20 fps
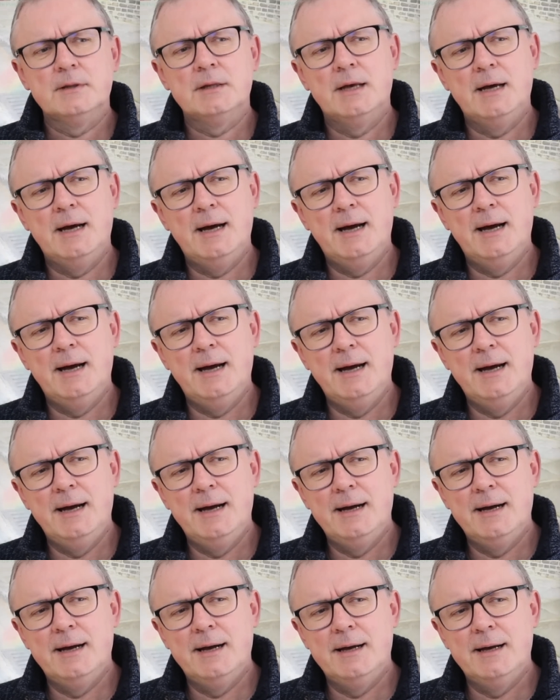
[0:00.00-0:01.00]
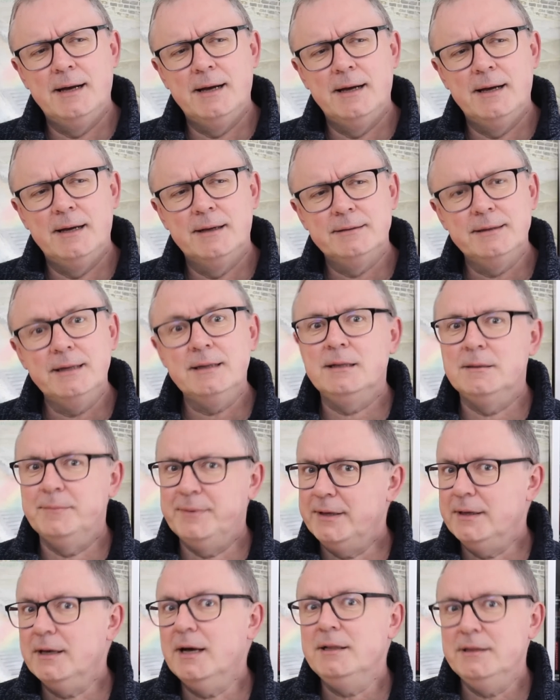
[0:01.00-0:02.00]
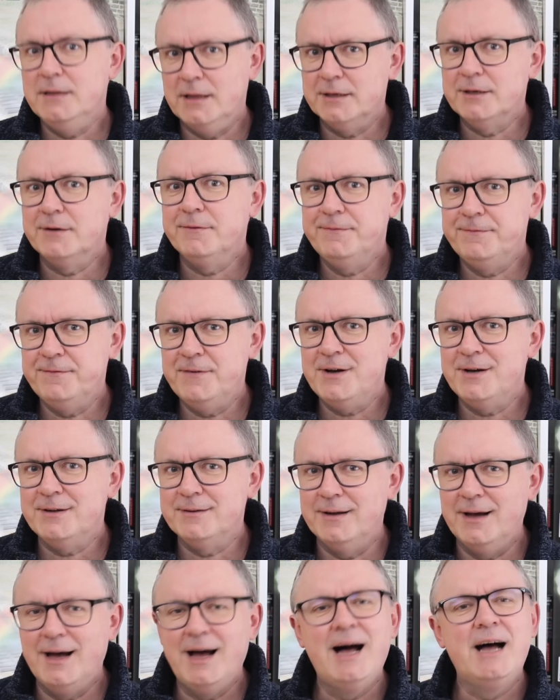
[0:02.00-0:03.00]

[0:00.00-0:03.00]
It'll be a lot of fun,